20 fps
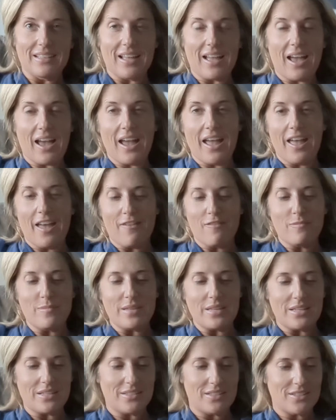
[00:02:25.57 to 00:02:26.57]
I have
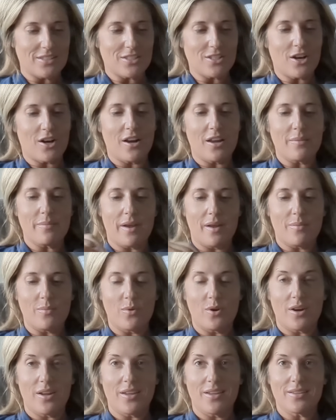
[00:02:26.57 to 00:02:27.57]
been starting my
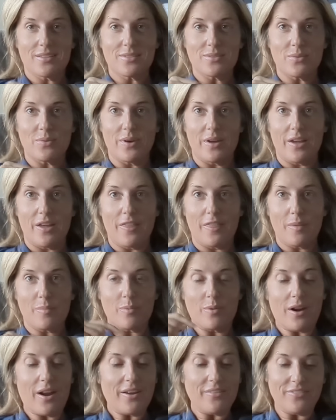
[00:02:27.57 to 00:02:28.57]
mornings with
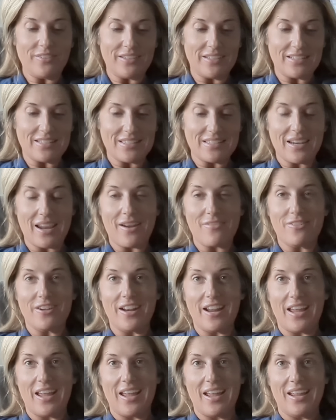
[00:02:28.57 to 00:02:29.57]
breakfast every
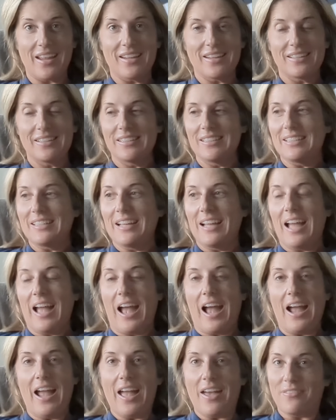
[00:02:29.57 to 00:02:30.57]
day.
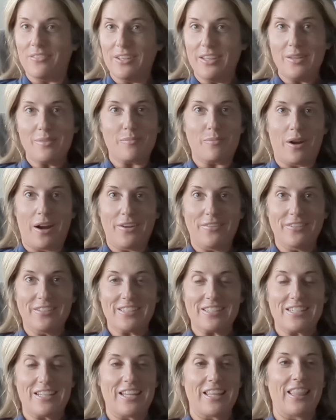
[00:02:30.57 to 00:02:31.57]
I haven't eaten
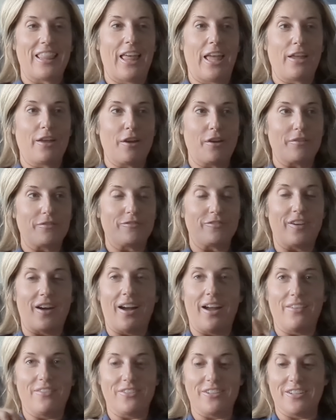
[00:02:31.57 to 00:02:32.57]
breakfast in like
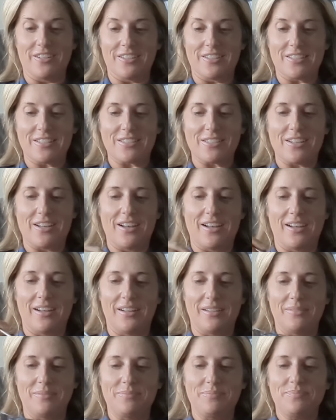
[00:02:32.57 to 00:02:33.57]
5 years.
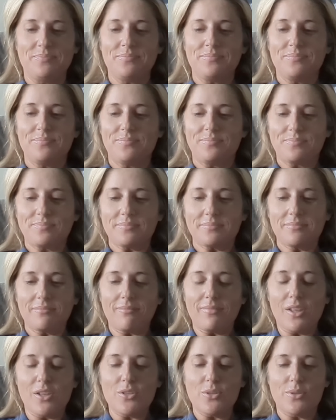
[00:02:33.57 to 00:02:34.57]

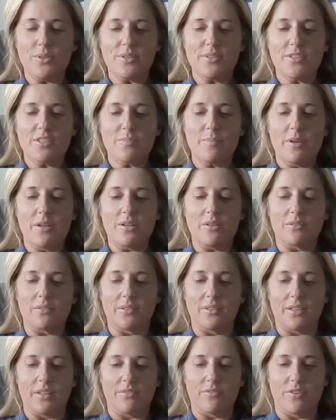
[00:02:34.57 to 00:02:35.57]
So this has been
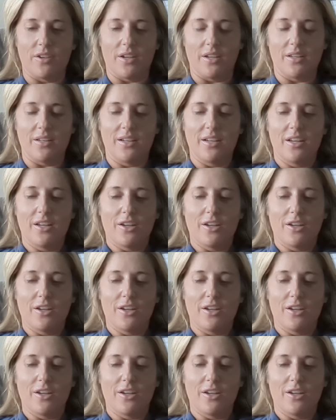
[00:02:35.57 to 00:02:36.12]
really fun.